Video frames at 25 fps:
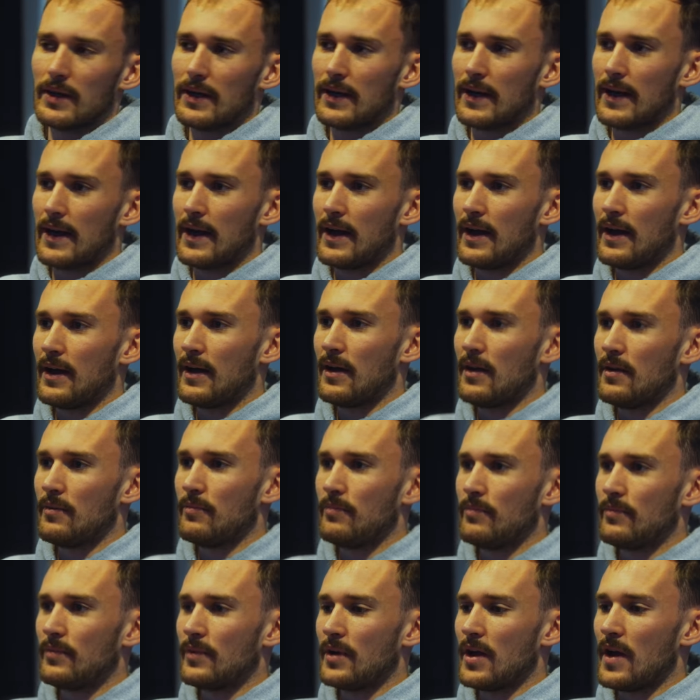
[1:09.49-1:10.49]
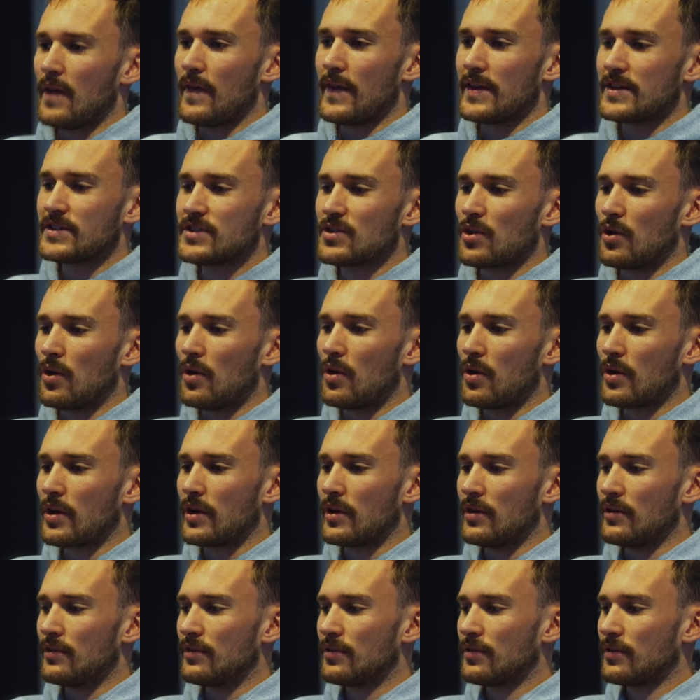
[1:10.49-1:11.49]
and there's talk
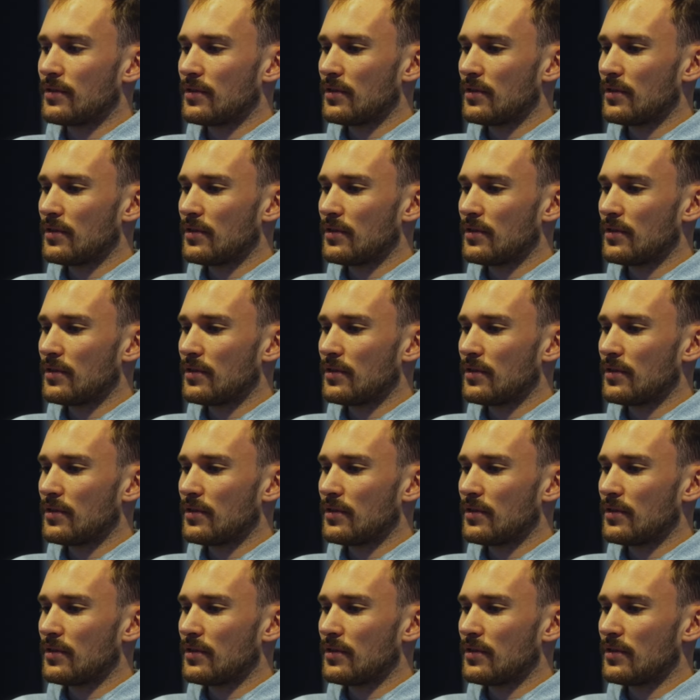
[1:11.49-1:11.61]
of